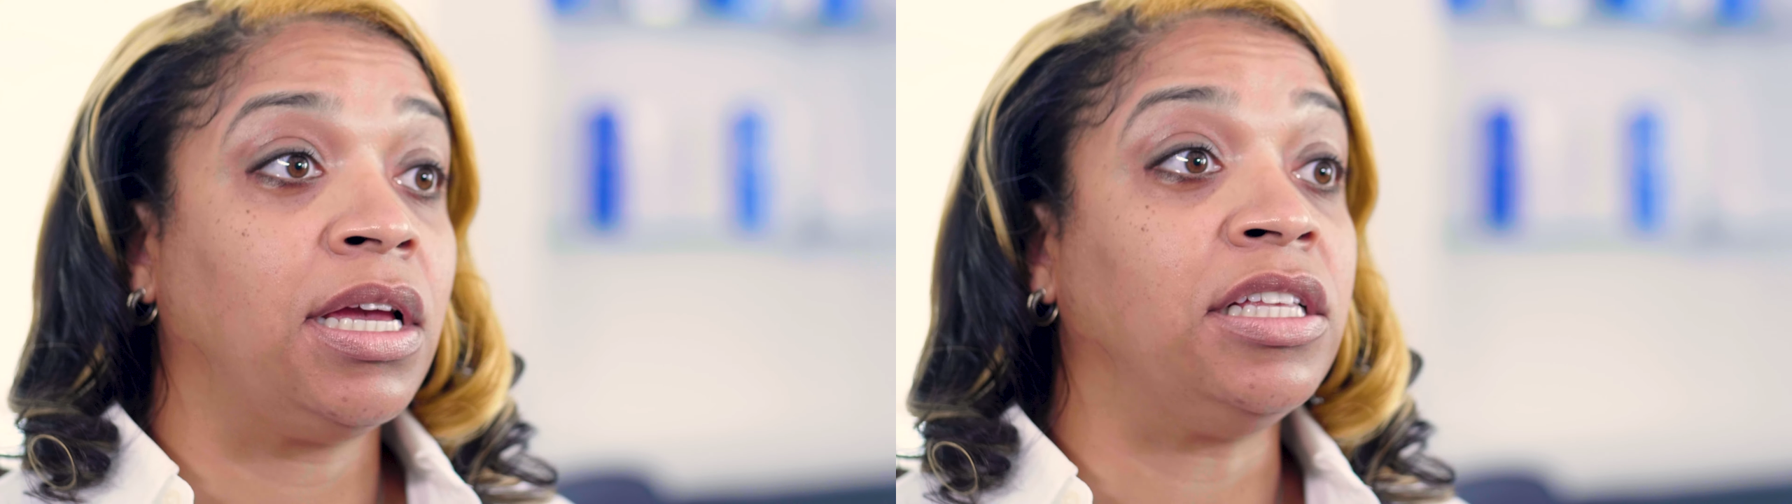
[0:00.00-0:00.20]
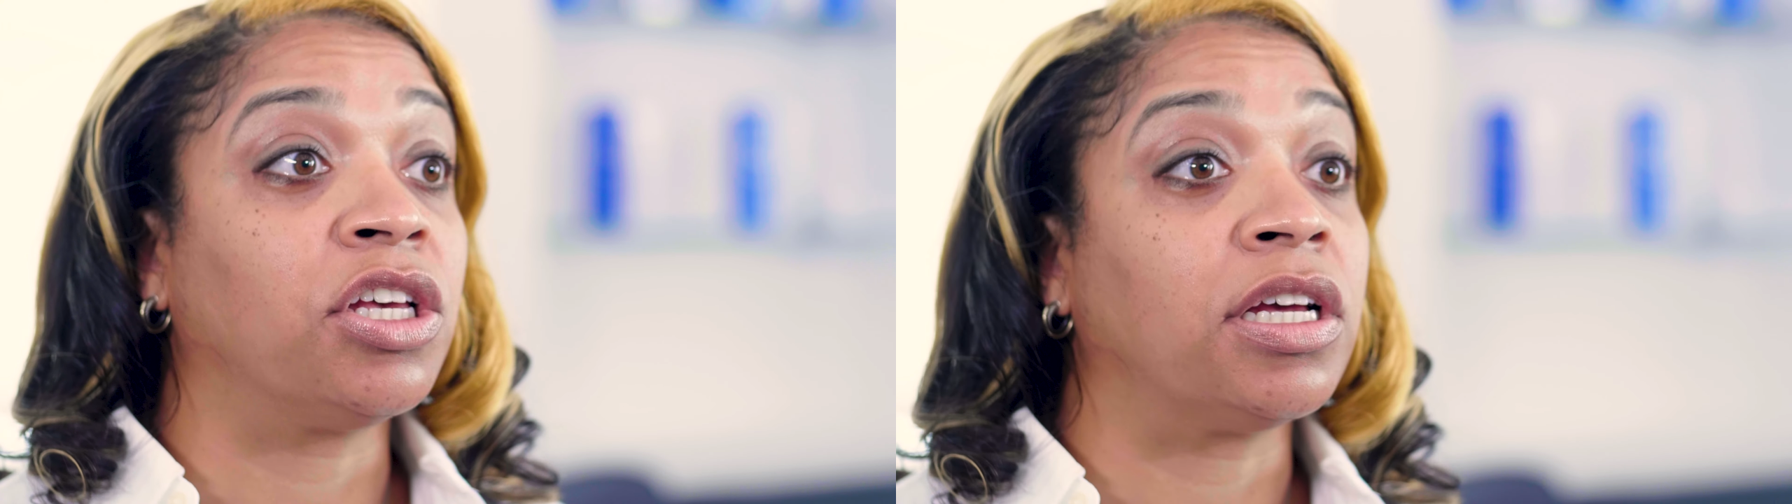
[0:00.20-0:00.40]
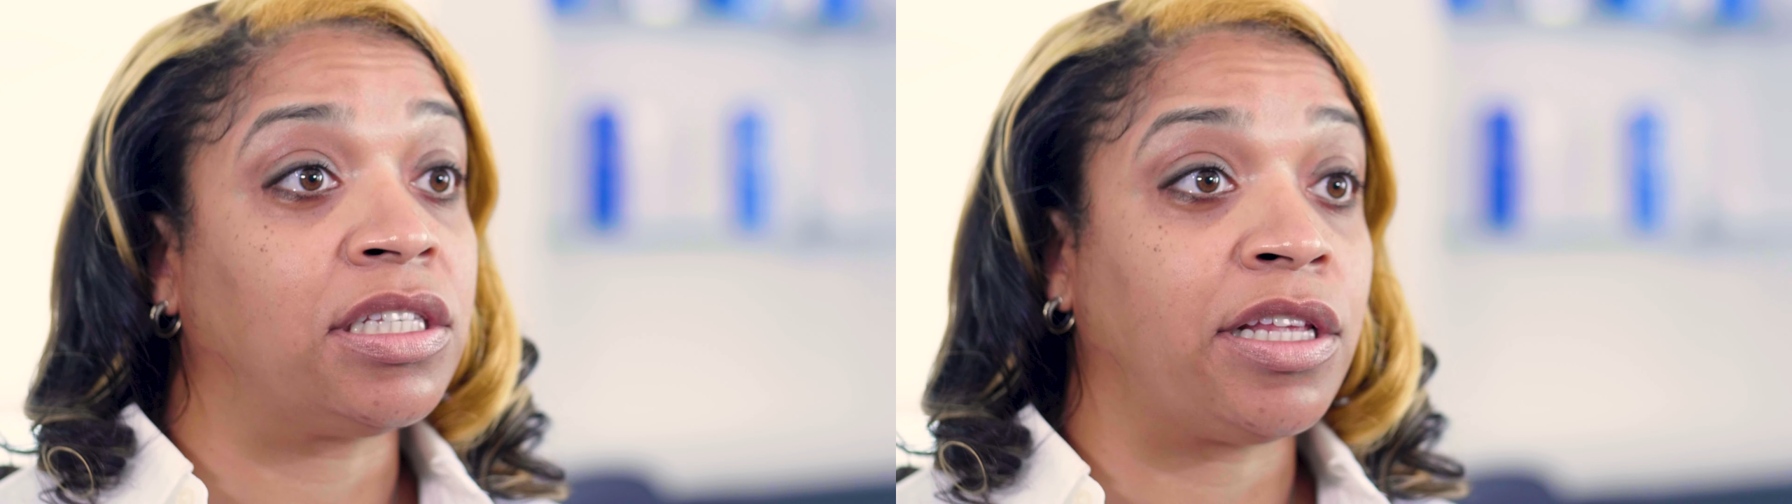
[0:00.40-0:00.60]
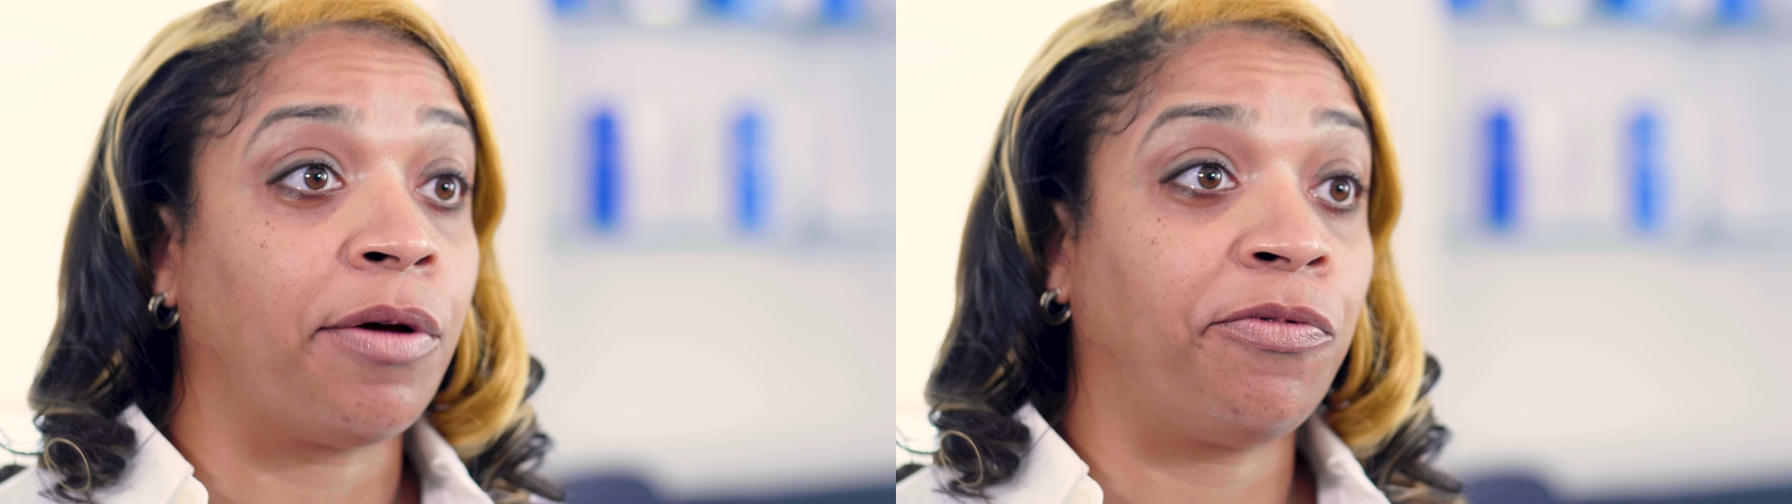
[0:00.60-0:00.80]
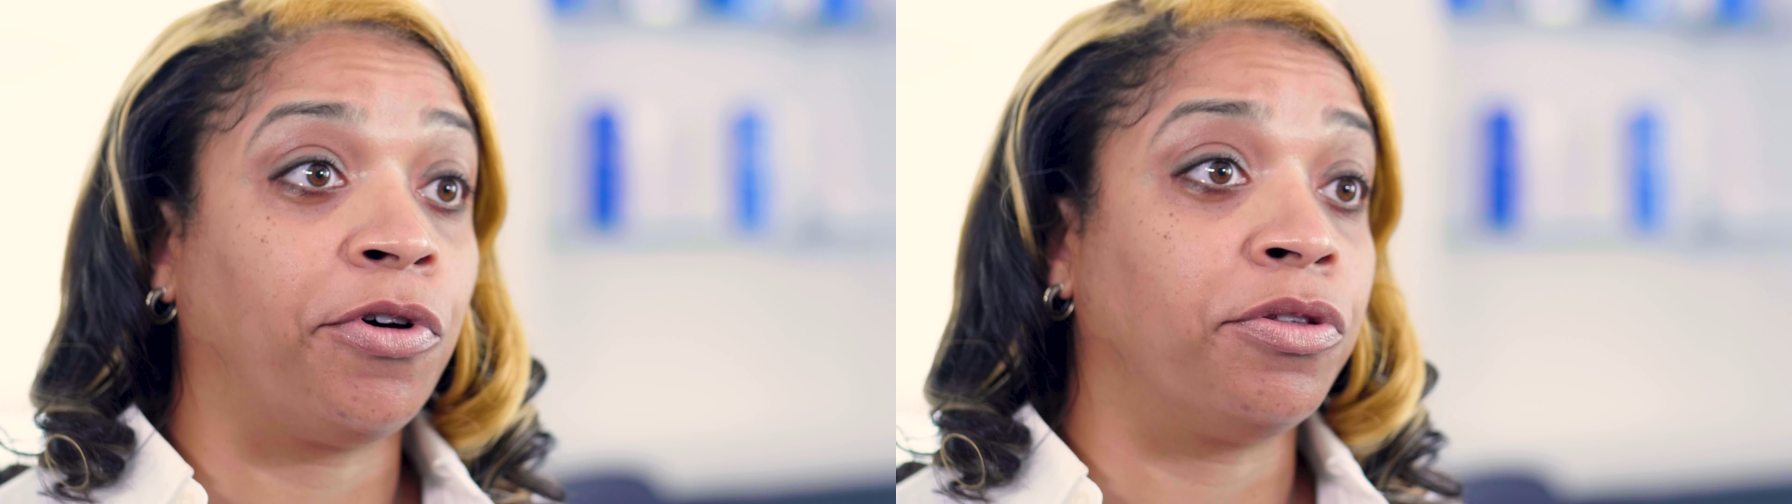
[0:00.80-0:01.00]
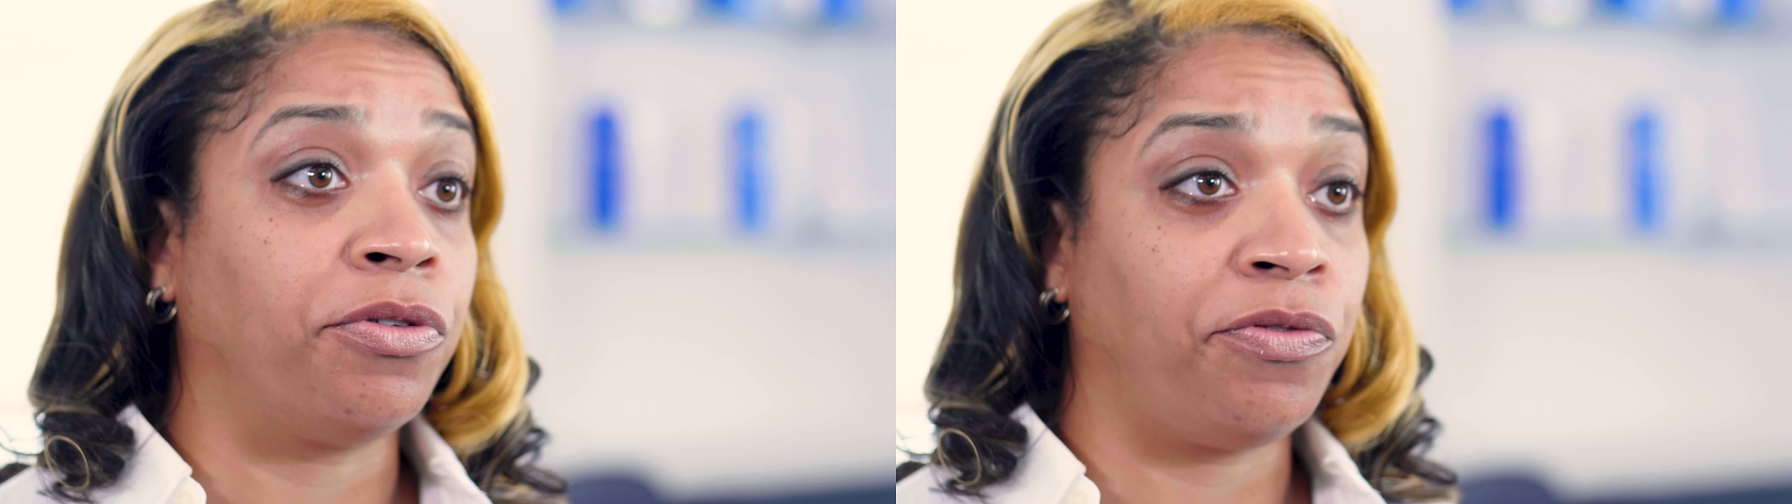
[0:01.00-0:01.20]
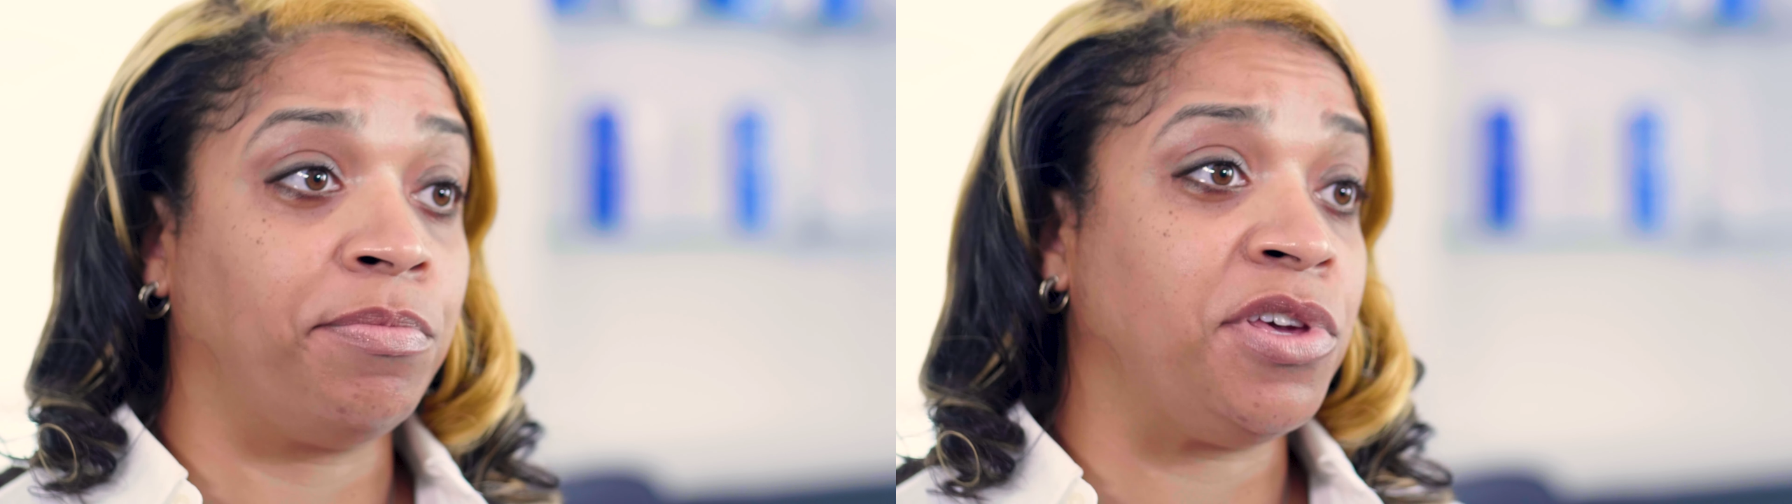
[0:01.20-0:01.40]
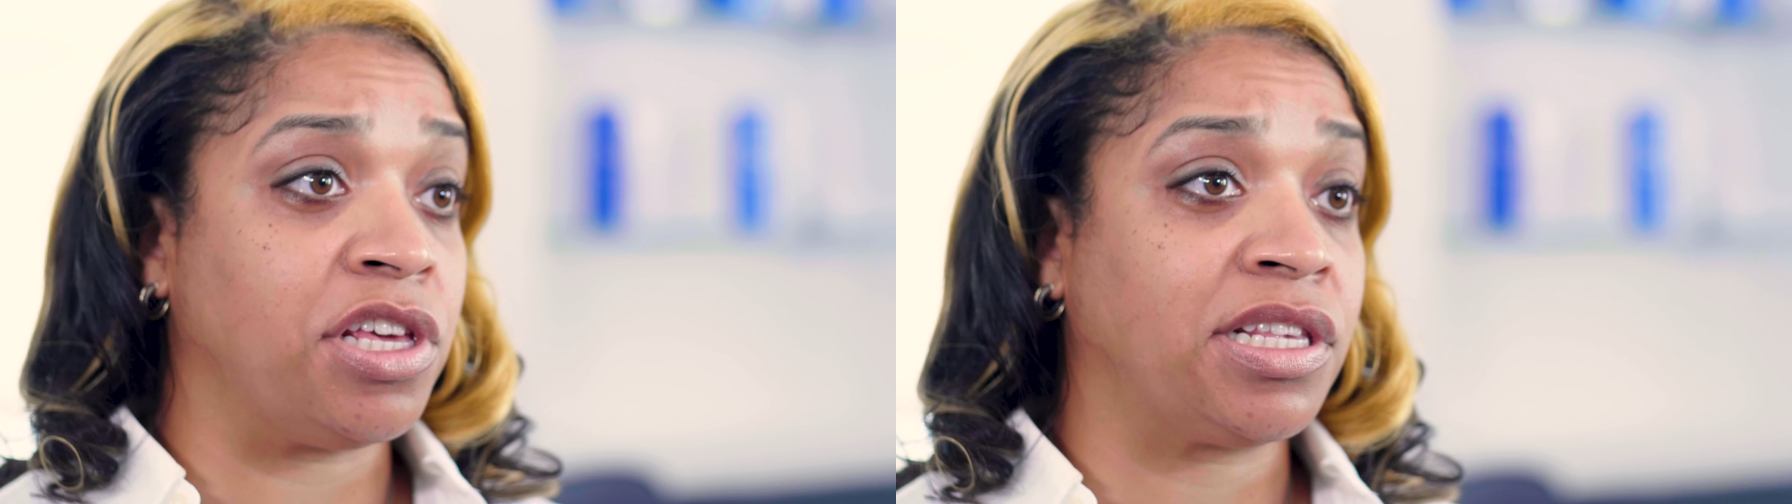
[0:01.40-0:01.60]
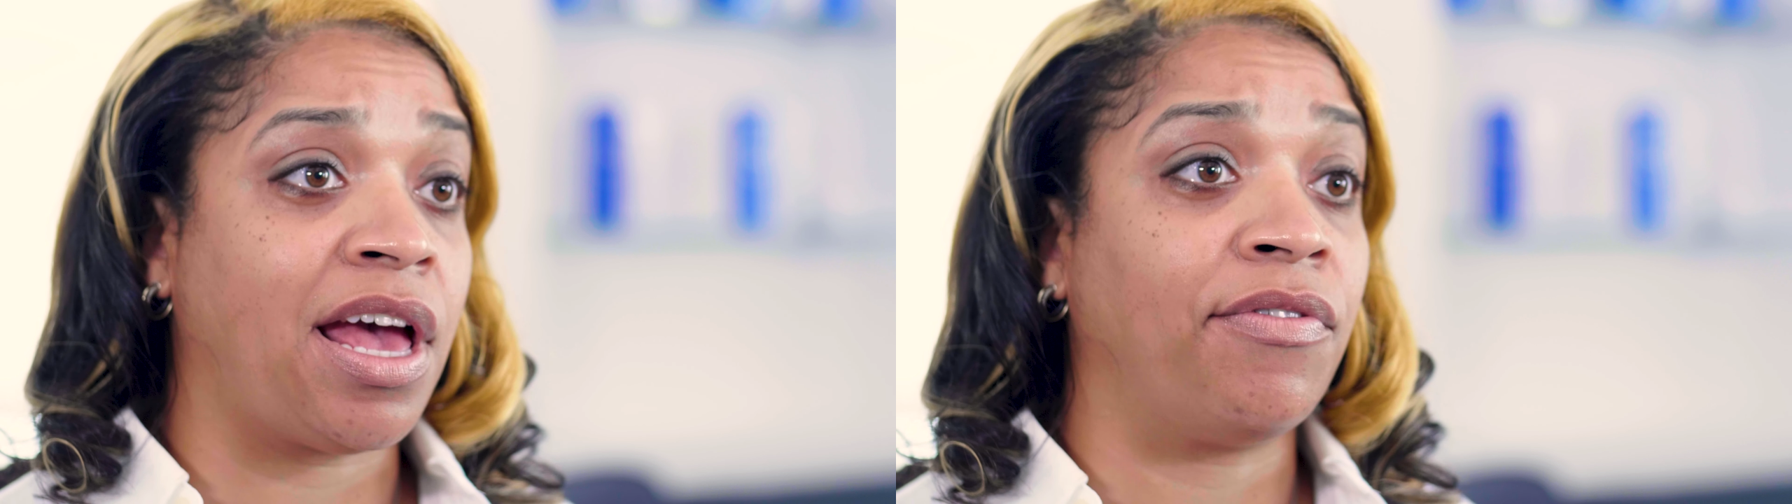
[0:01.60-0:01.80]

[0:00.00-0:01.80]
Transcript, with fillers: he took it a step further from me just